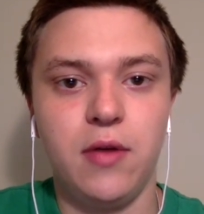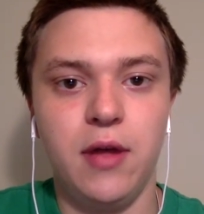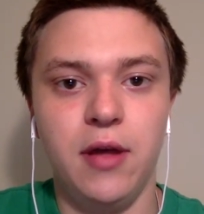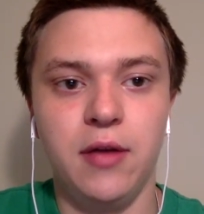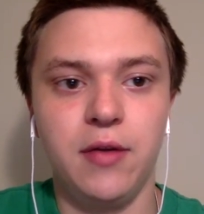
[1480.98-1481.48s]

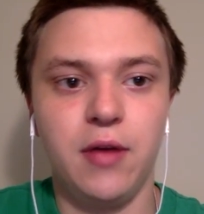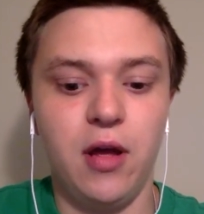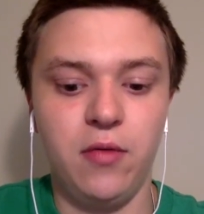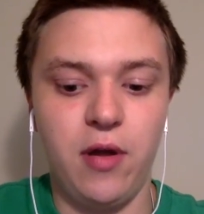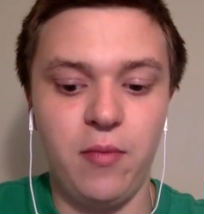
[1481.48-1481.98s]
And
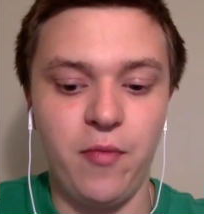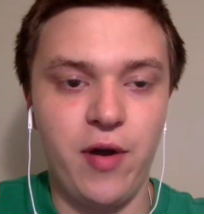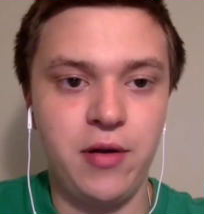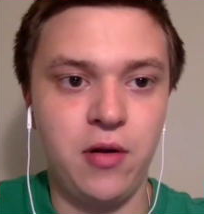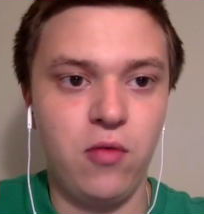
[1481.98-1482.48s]
I'm
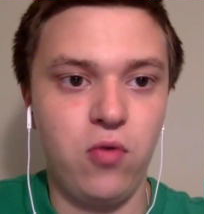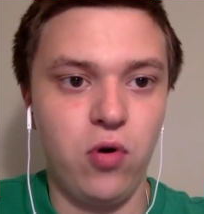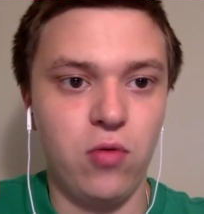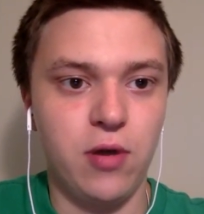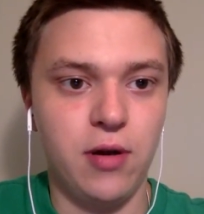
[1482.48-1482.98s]
finding a
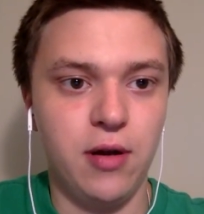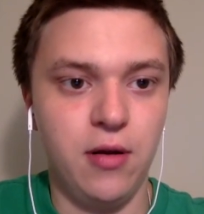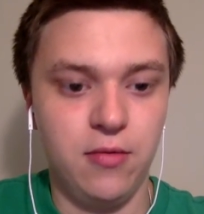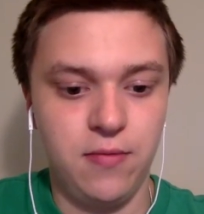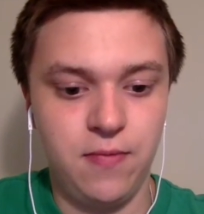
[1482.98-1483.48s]
quote right now.